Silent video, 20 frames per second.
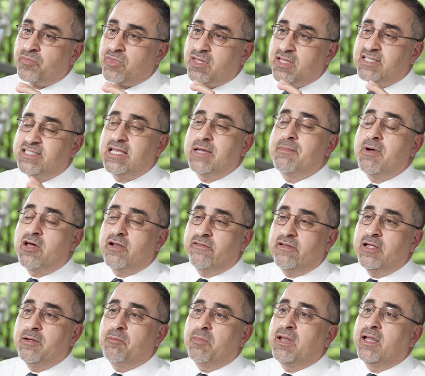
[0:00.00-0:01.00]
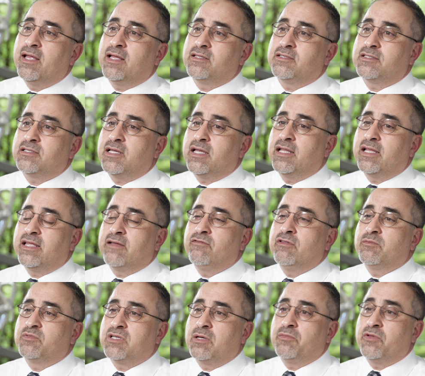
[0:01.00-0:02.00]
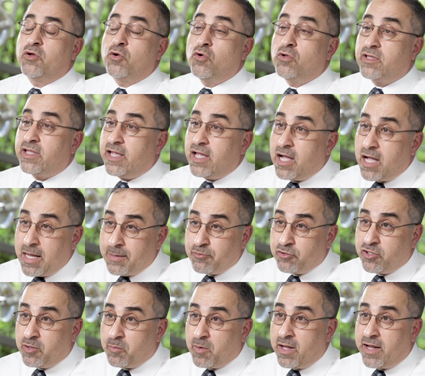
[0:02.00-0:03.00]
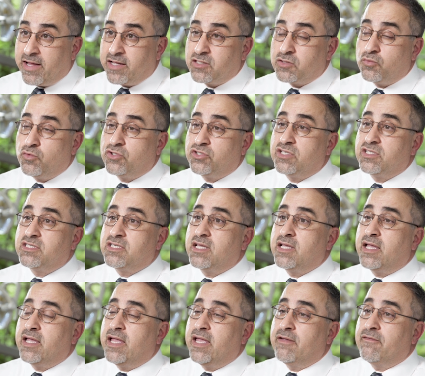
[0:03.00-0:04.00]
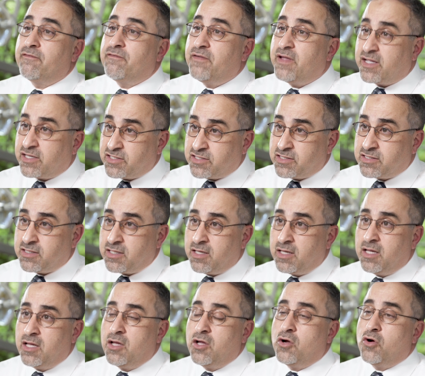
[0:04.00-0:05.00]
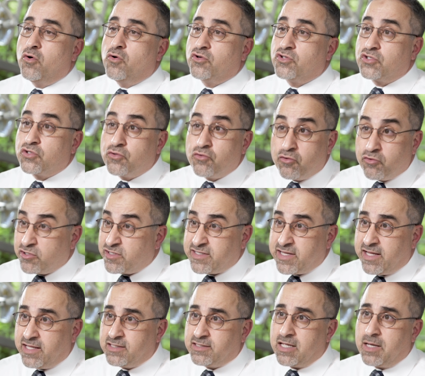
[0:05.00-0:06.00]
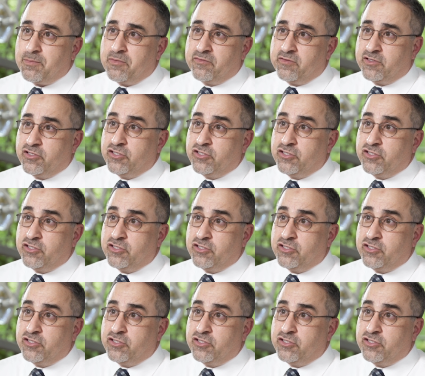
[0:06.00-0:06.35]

the same amount of implants and give them something called a hybrid appliance, which is a fixed or screw retained type of a